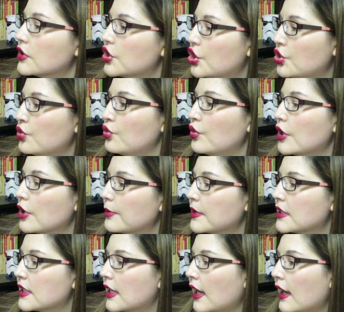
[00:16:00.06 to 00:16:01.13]
2
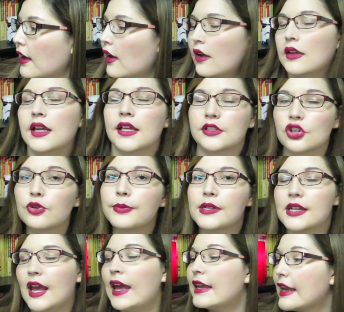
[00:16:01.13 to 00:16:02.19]
Urban Decay,
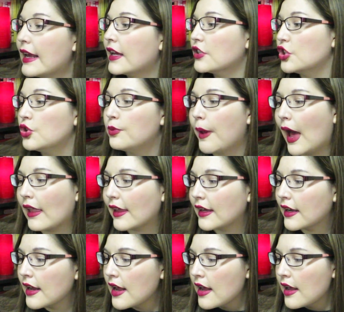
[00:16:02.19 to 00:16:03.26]
Naked 2 palette.